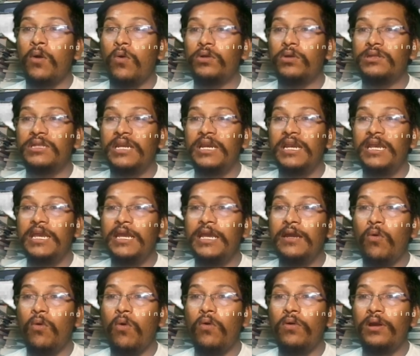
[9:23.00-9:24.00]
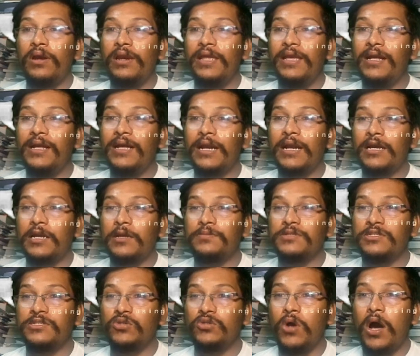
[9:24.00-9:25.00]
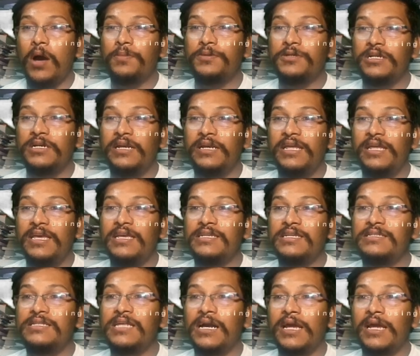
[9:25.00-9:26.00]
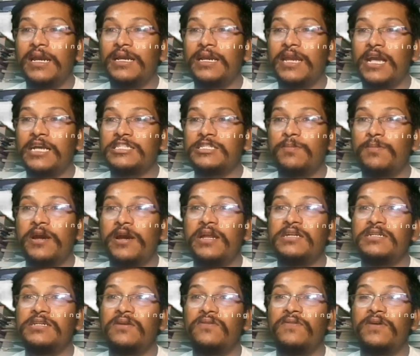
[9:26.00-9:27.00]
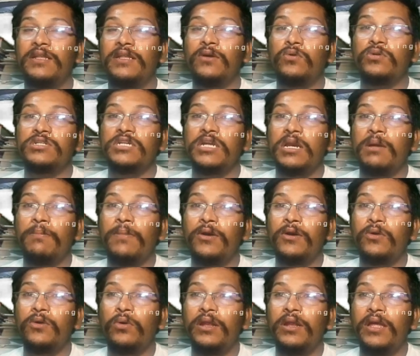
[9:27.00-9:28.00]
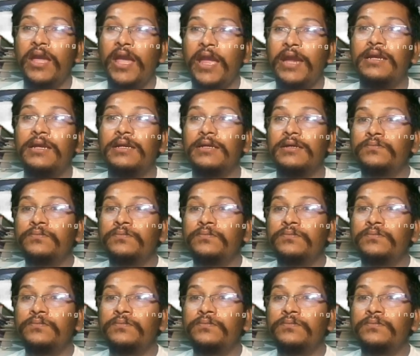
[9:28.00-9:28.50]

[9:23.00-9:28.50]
three only correct options. So option D is the correct explanation for the question number 28.